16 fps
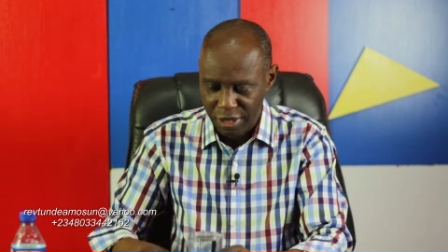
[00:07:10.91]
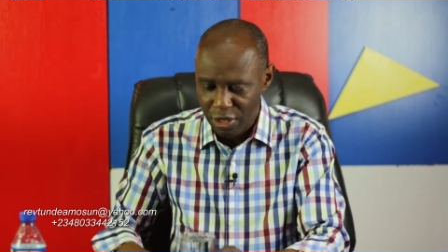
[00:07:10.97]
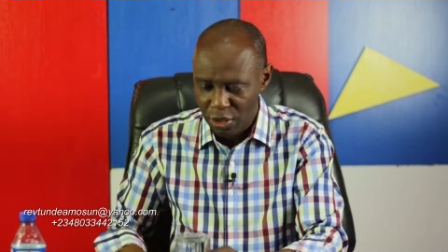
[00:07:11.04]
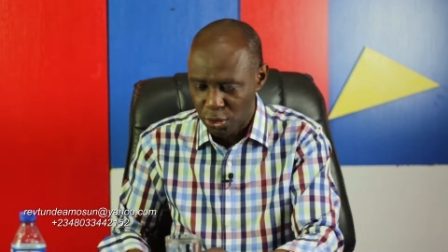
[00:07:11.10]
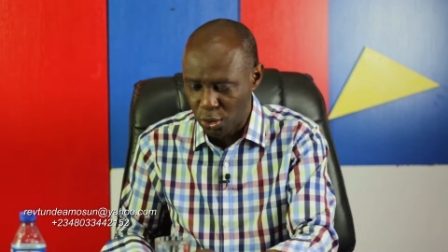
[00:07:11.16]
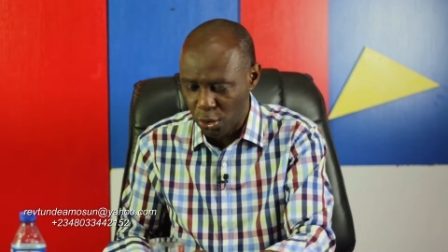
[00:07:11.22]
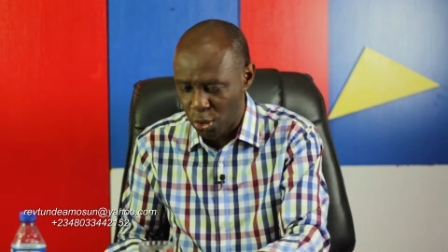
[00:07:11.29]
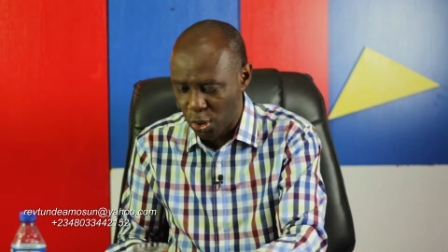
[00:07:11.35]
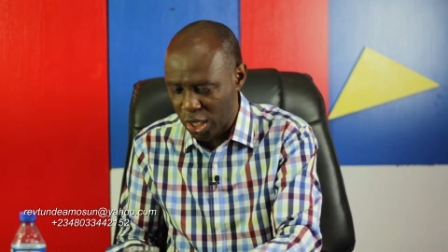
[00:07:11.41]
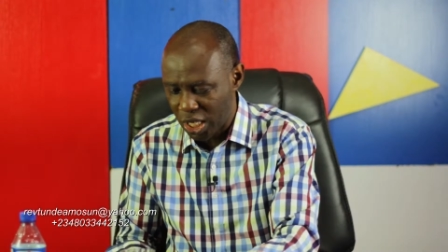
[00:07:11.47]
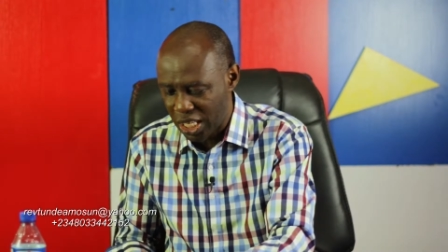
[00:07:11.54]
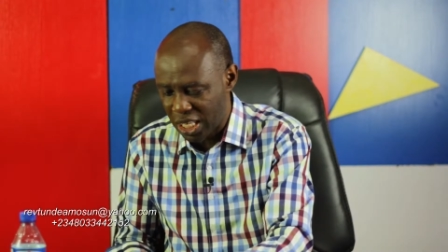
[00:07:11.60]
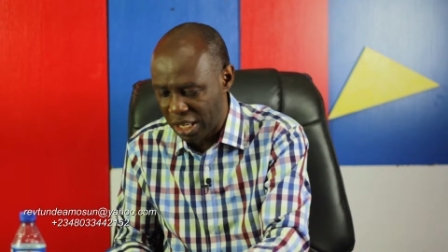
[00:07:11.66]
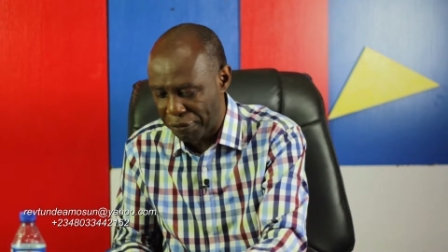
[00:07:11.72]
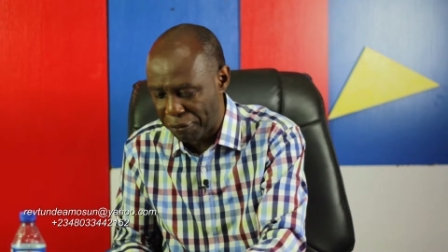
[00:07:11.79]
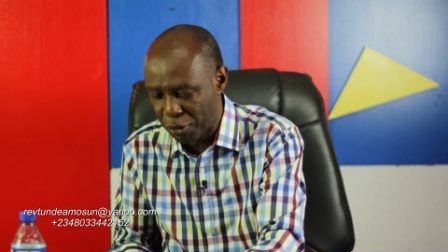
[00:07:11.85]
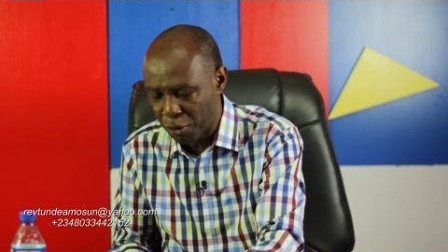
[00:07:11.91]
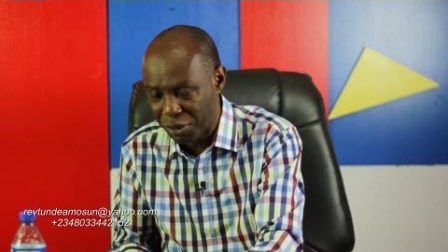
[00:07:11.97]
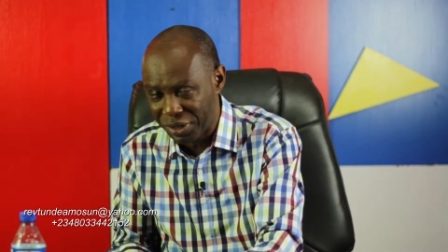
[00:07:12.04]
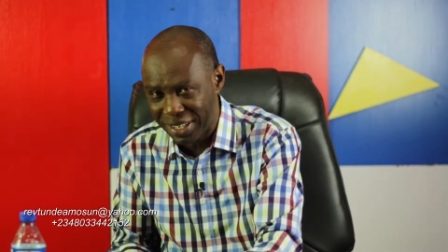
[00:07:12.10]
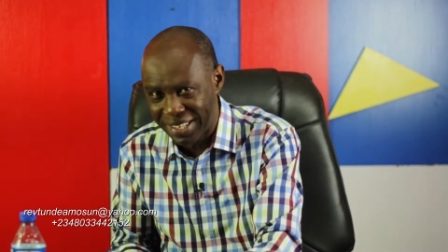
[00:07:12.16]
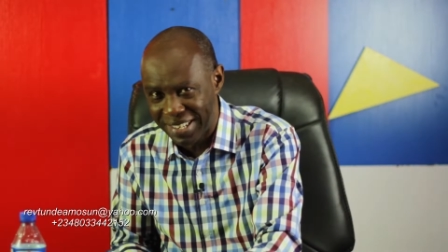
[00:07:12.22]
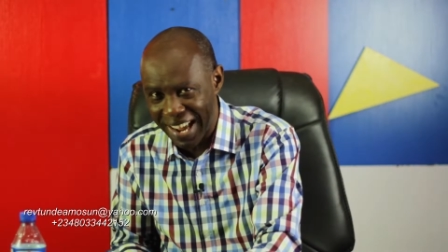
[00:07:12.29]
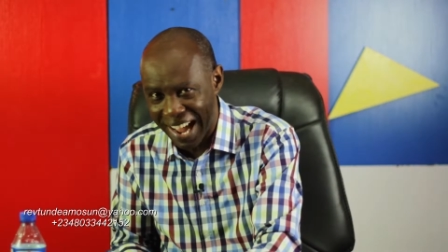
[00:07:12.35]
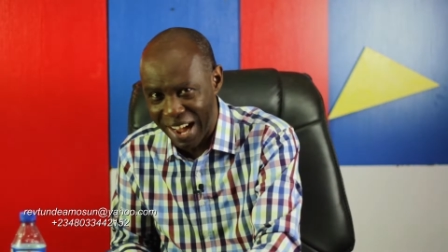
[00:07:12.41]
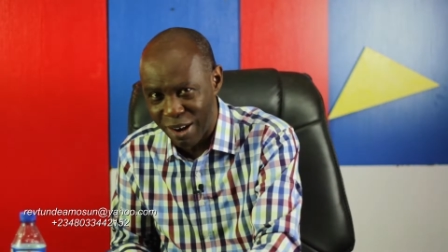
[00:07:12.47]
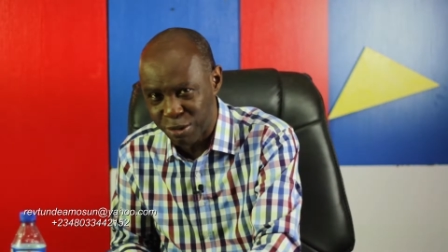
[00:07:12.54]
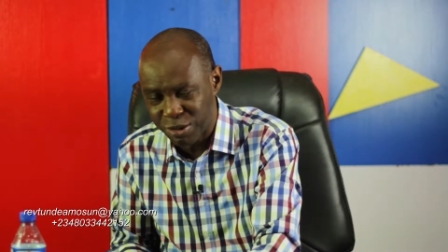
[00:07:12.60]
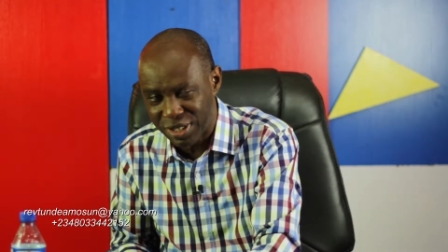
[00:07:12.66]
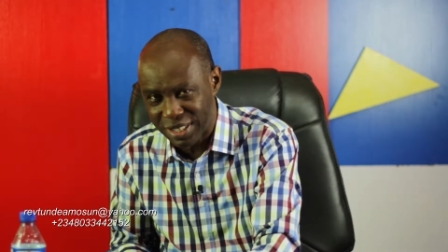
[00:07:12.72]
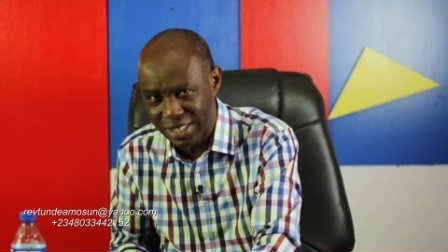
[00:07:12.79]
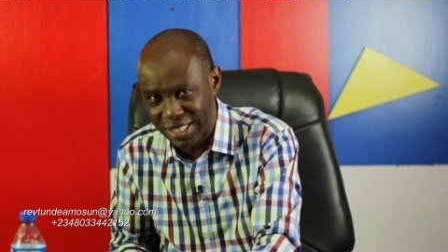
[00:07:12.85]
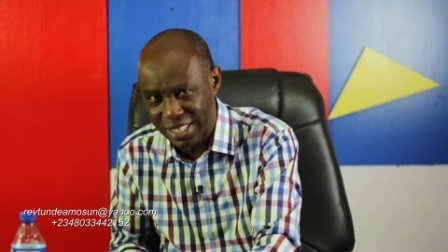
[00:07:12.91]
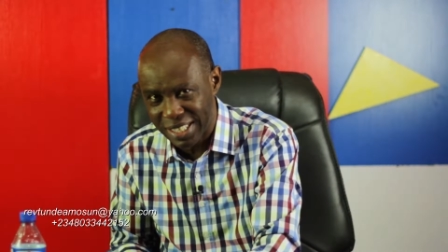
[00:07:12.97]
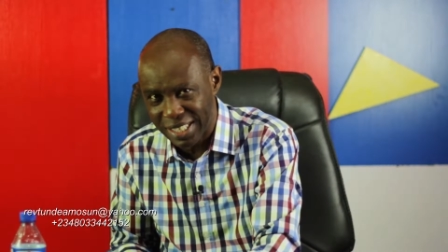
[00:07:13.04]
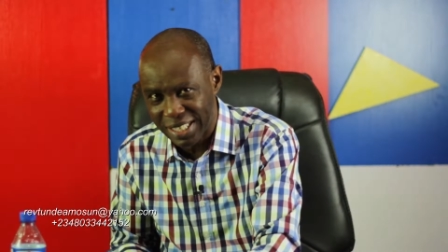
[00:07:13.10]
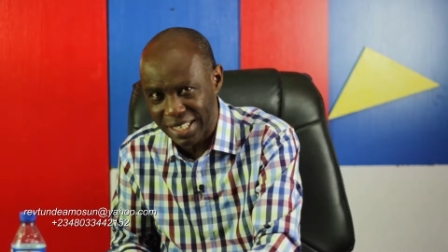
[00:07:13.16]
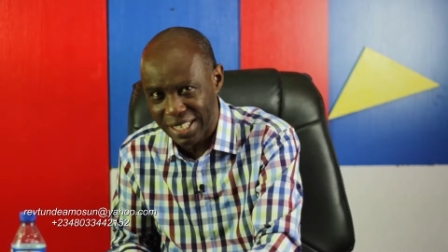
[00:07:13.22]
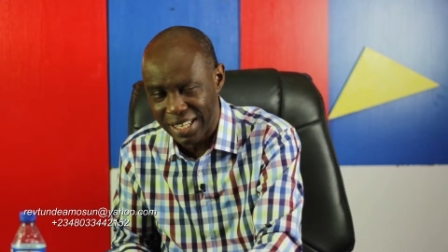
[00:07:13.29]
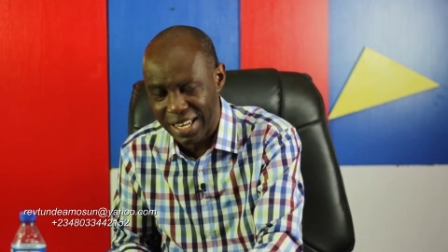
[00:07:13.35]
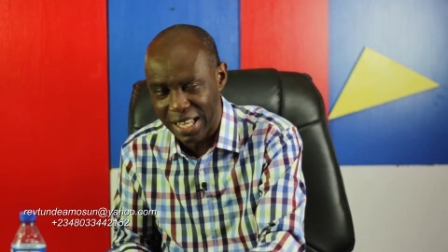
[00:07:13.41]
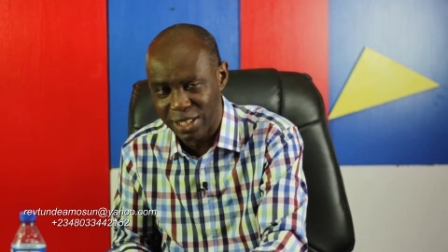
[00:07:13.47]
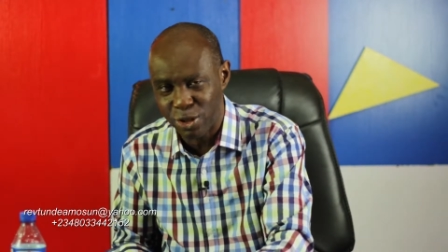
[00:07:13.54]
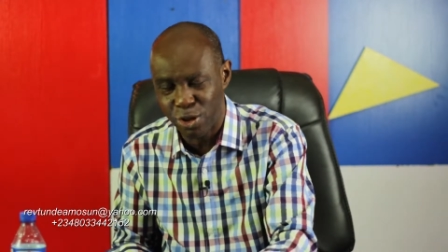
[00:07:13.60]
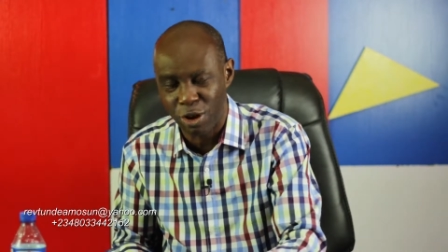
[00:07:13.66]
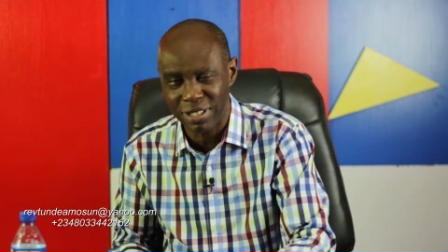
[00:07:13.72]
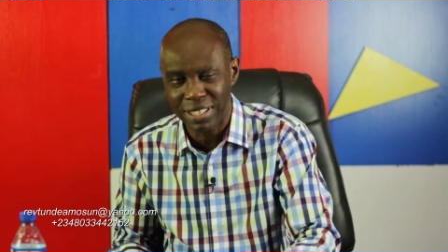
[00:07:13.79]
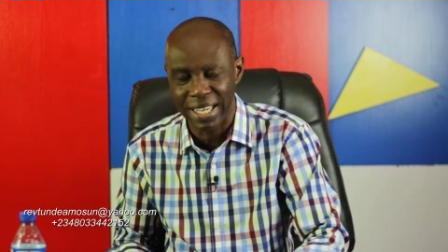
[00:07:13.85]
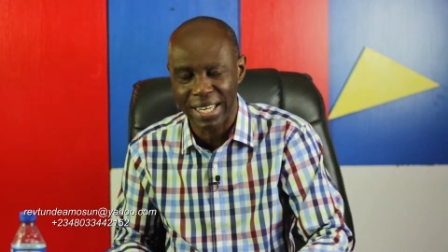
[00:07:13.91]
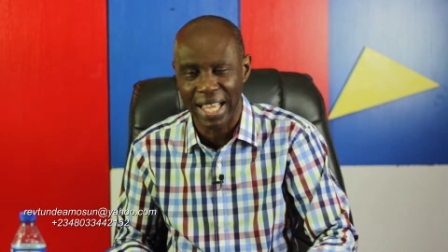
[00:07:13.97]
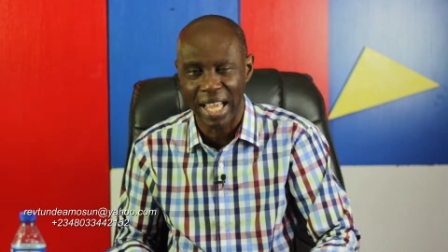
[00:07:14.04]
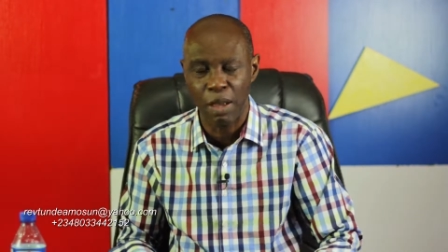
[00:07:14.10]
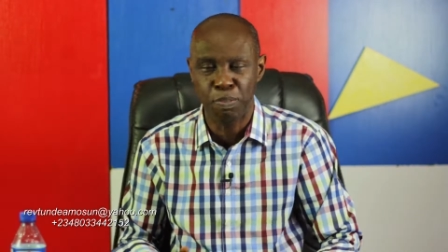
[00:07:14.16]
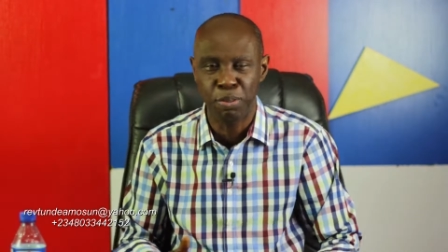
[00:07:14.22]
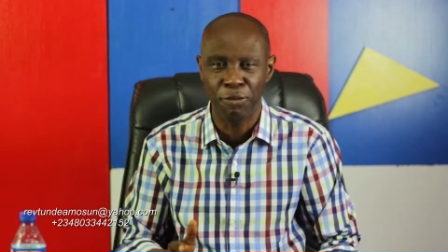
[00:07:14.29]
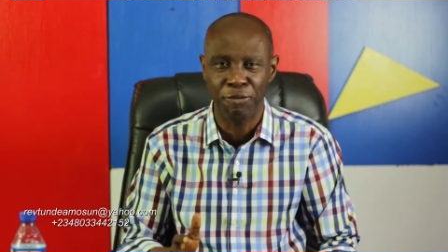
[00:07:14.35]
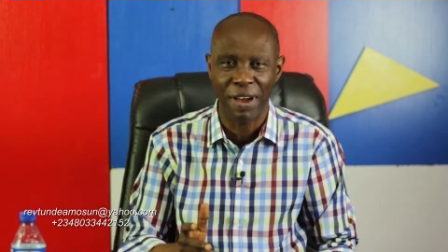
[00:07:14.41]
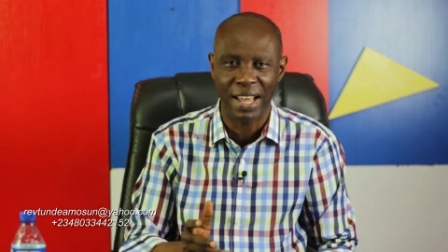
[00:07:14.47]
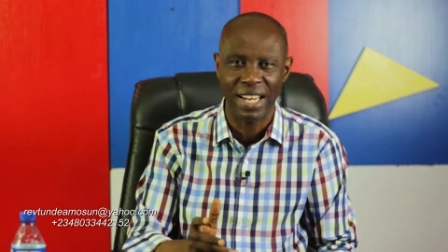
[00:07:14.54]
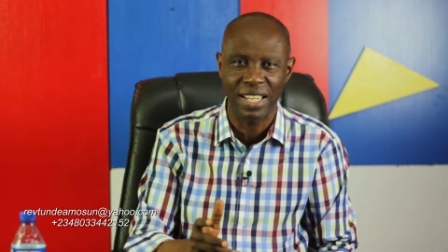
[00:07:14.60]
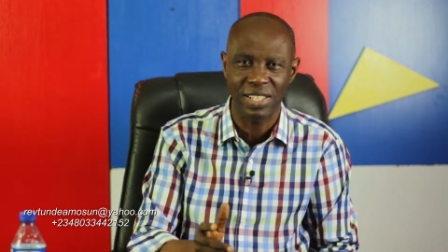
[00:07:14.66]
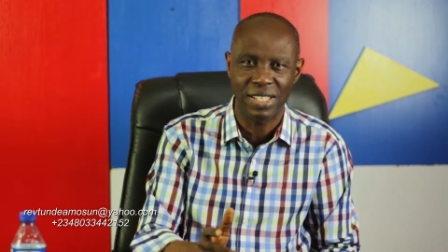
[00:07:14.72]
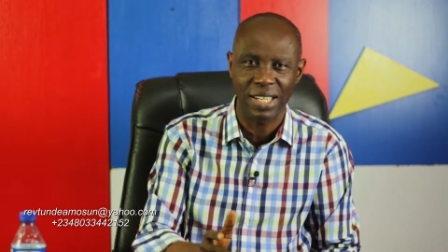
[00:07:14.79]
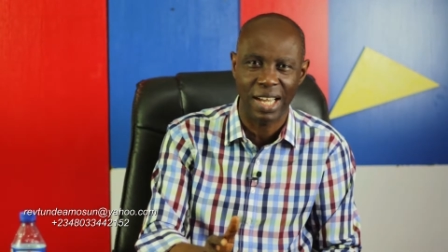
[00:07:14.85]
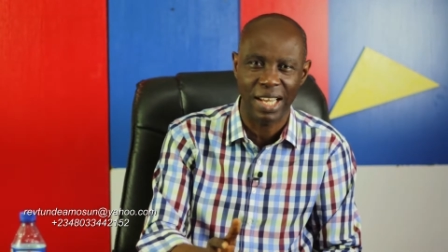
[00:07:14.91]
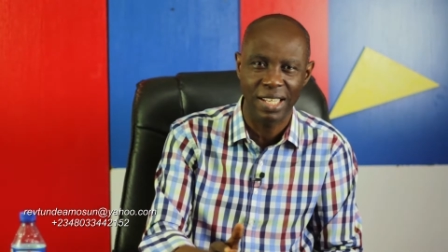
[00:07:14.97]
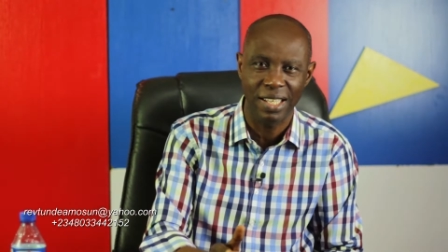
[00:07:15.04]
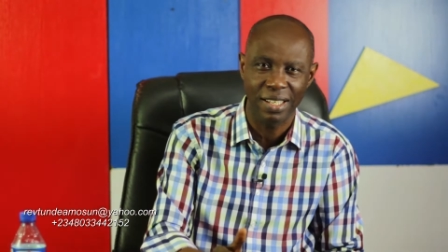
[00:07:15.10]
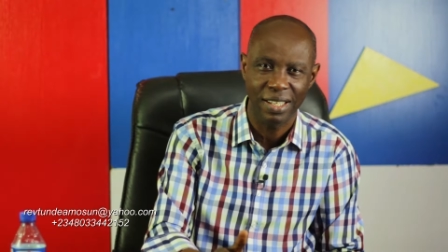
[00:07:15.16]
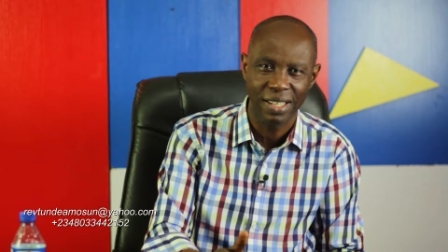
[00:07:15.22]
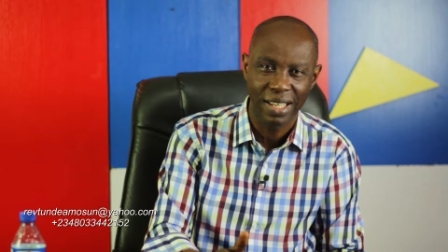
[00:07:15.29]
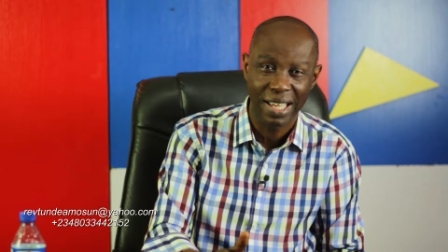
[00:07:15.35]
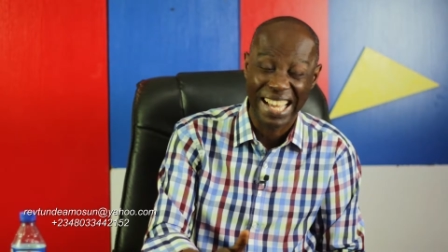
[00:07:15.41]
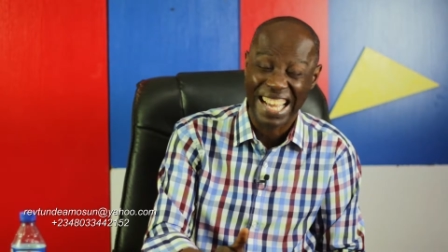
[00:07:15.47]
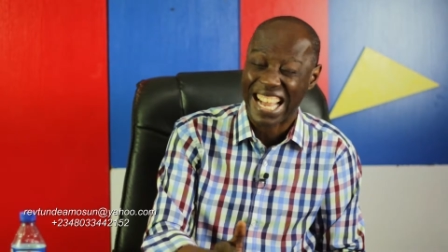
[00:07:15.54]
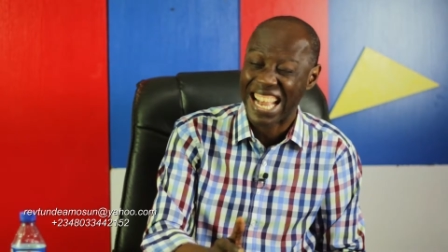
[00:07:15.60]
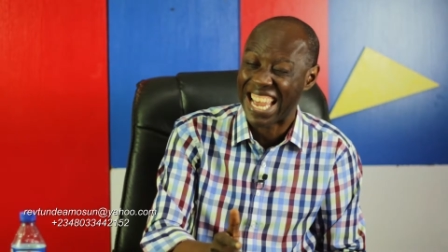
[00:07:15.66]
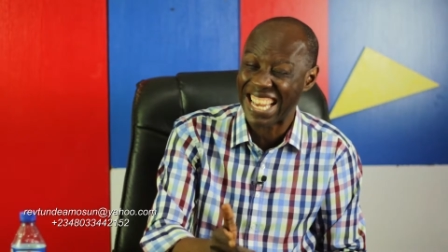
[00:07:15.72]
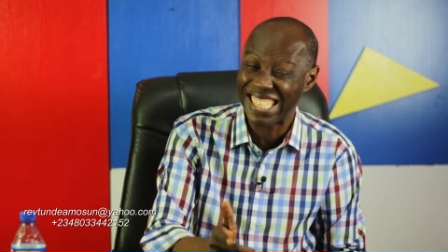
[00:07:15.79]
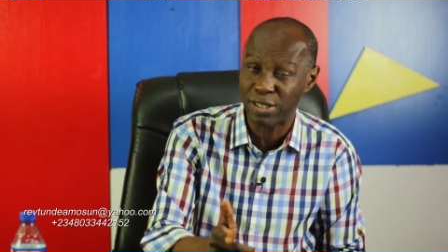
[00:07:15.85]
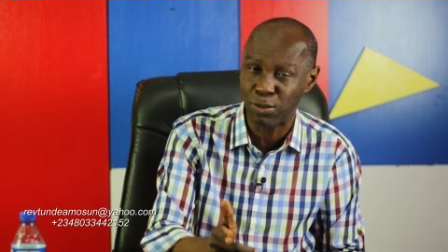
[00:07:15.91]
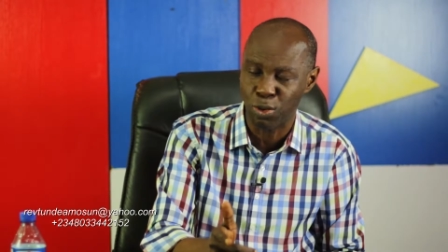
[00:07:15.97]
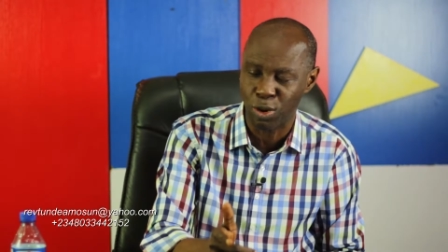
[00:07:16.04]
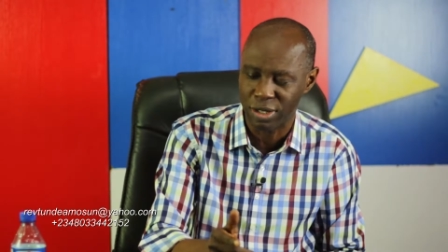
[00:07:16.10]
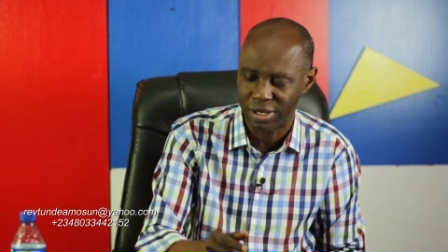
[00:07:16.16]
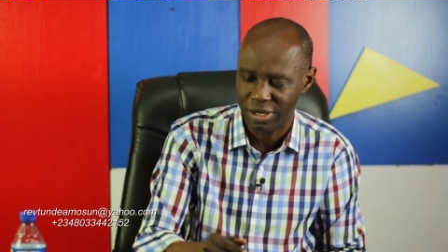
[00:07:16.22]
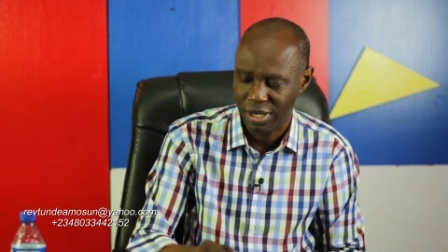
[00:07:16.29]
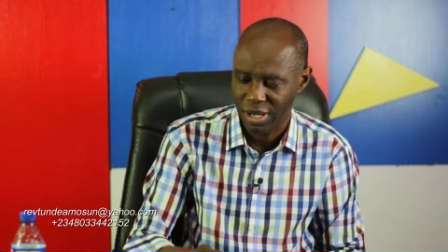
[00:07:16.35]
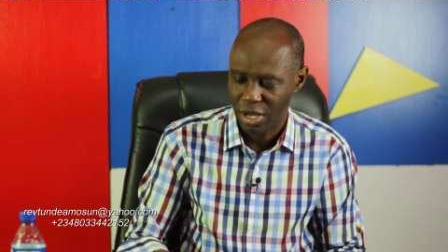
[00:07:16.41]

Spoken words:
So if you doubt that God can help you financially, guess what?